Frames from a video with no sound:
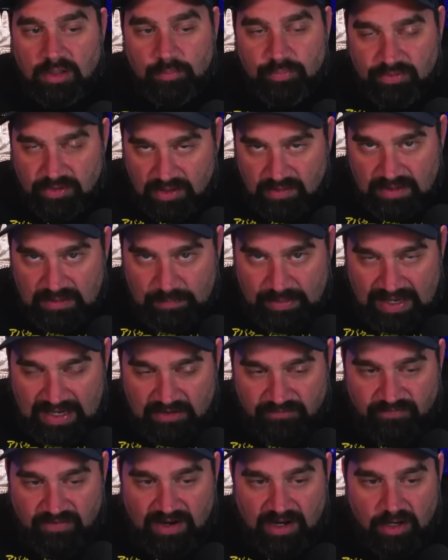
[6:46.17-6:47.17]
completely
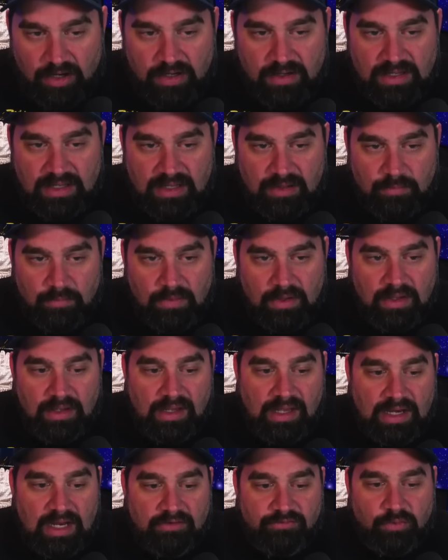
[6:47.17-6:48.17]
backfire on him,
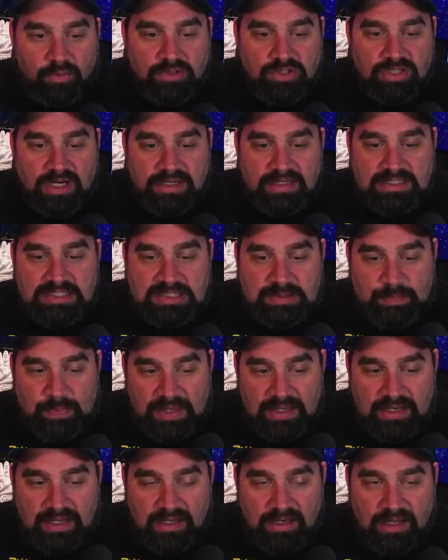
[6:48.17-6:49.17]
and everyone tried to
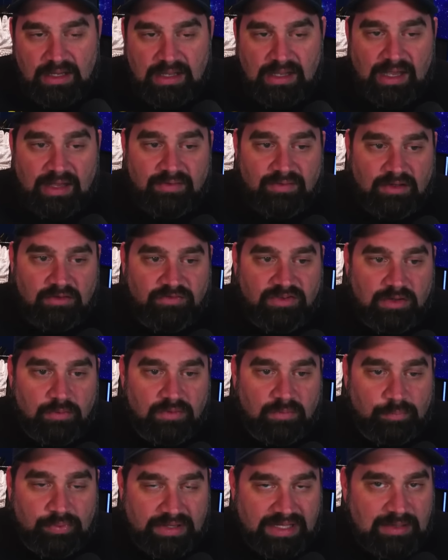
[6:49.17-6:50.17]
spin it as if he
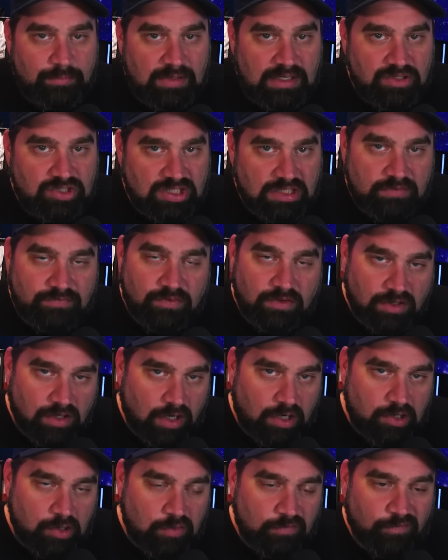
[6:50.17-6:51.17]
was blaming Jennifer
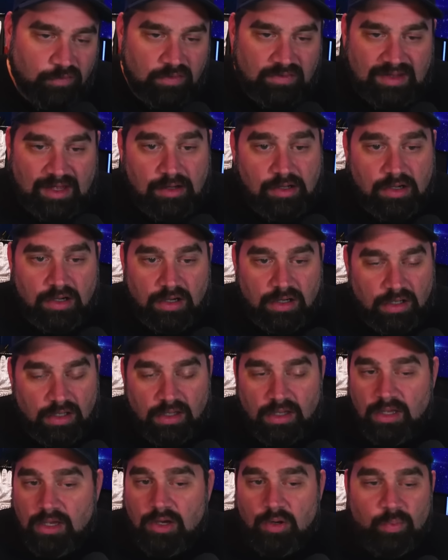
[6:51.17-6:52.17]
Garner for his
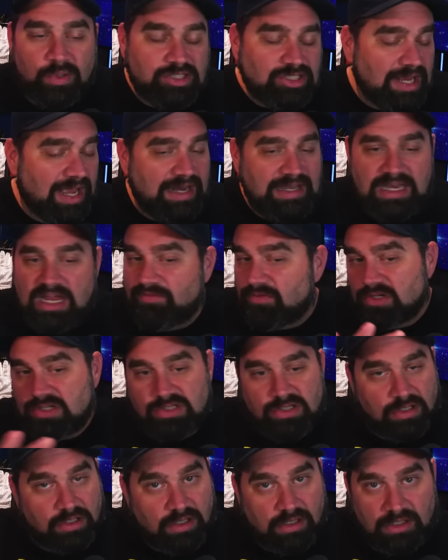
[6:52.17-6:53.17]
alcohol, which I never
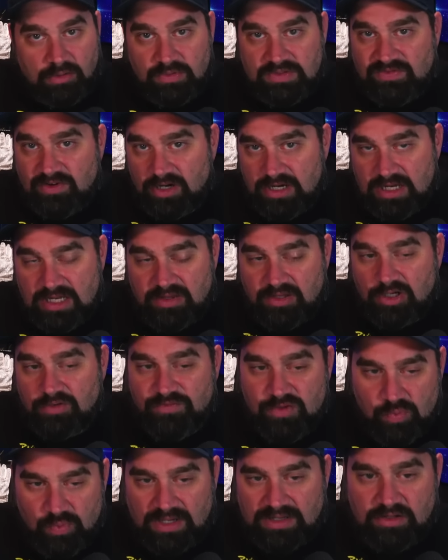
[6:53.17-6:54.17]
took. It was very clear if
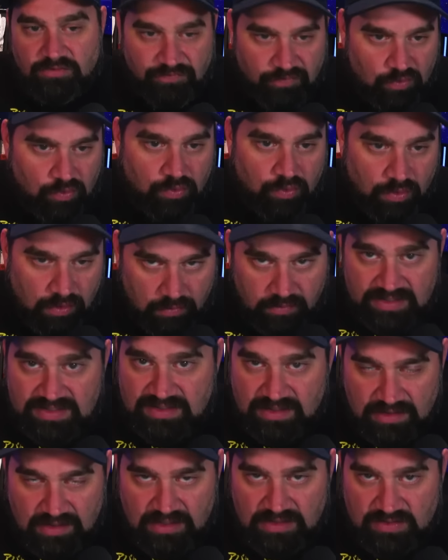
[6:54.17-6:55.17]
you read the full,
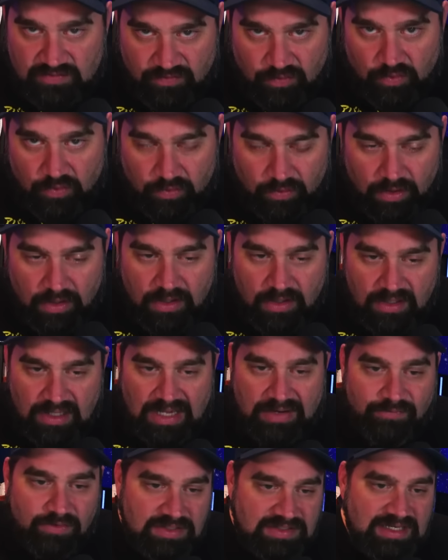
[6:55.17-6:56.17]
listened to his full
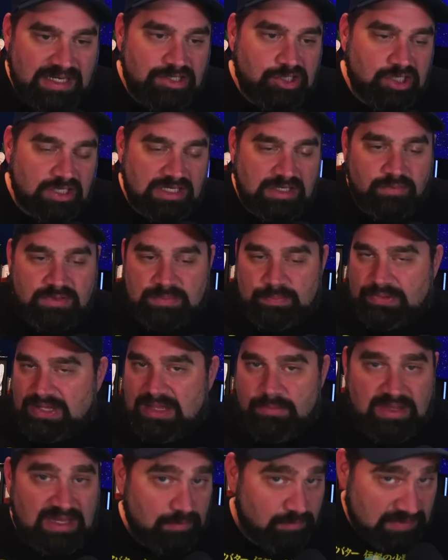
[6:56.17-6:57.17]
conversation, he was
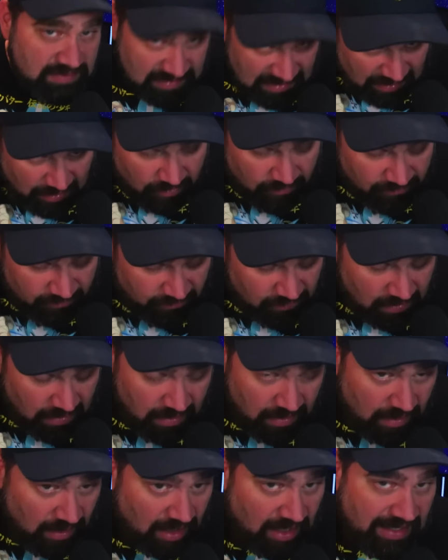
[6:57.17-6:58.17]
blaming himself.
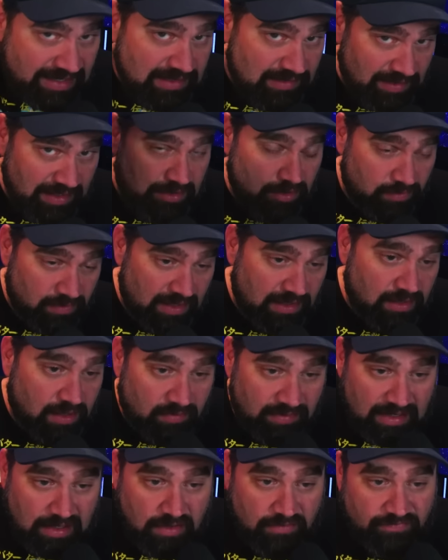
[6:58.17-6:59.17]
Uh, and he later then
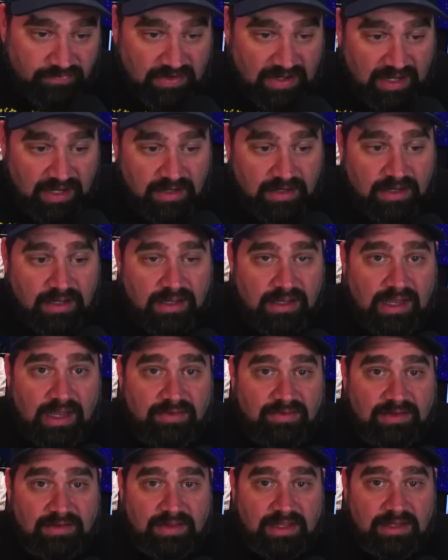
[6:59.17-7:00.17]
clarified, as he